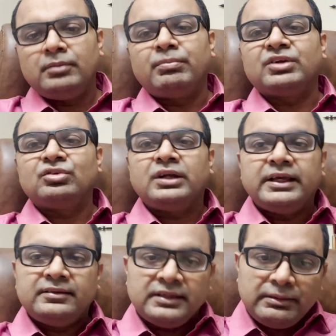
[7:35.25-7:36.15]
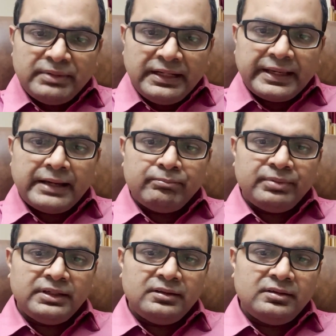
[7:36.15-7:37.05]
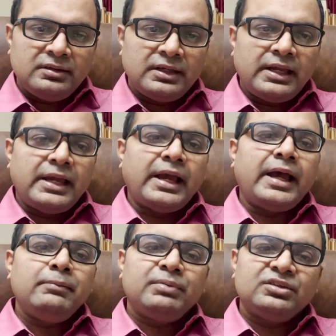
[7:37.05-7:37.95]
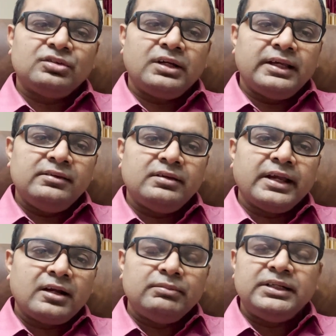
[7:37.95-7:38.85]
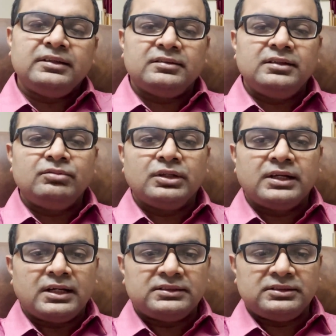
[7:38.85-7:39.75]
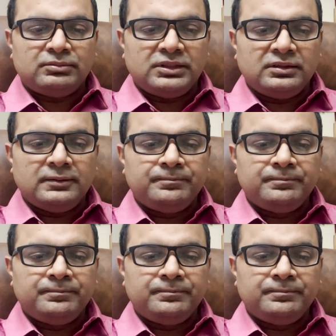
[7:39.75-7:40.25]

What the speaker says: personalize email campaigns, and personalize recommendation for the customers.